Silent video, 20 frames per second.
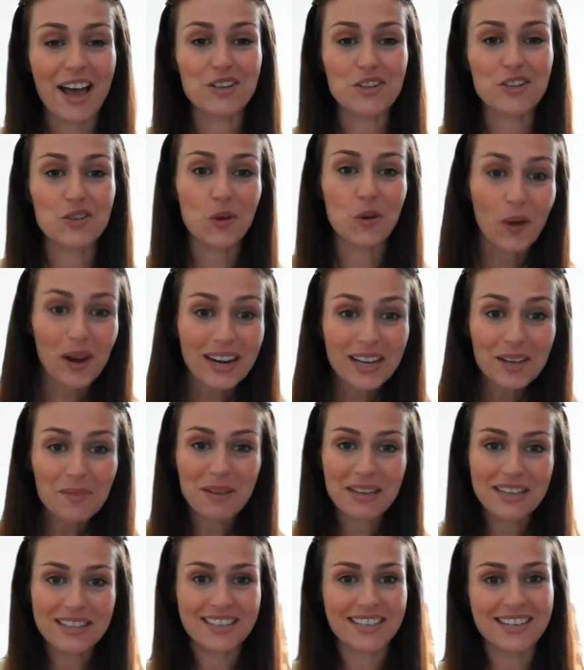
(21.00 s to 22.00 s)
Joining
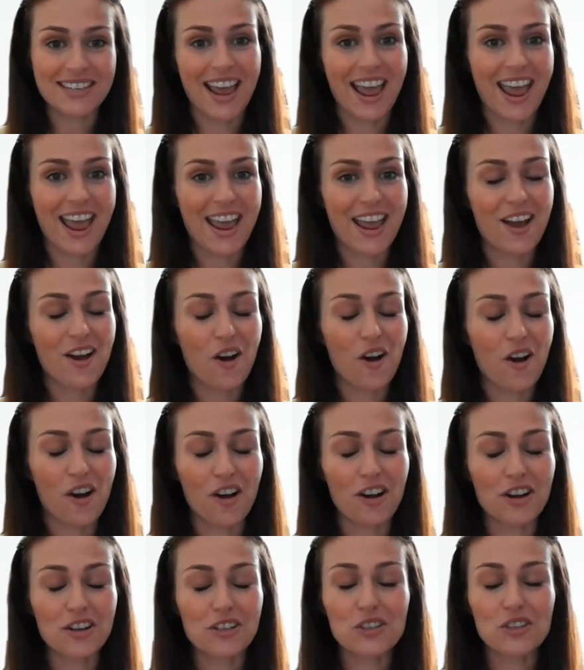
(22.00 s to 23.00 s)
me today
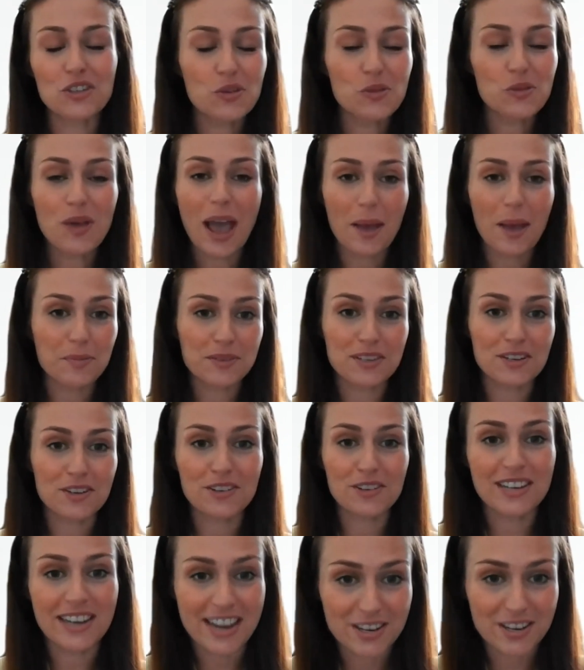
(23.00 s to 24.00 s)
are two
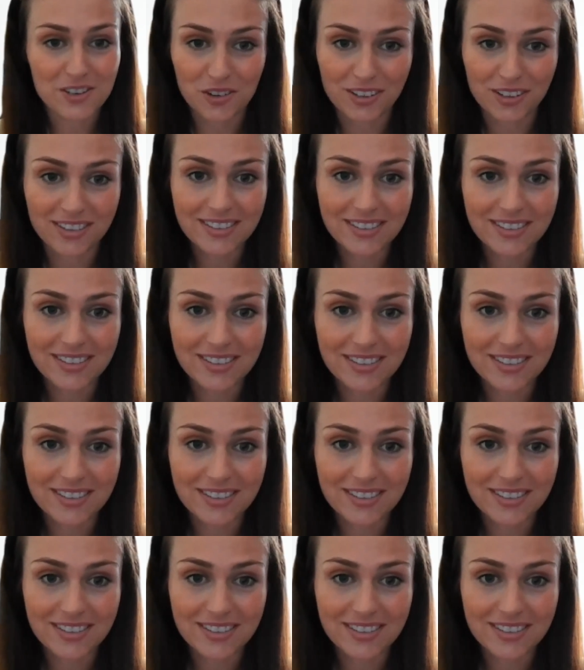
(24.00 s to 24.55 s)
absolute legends.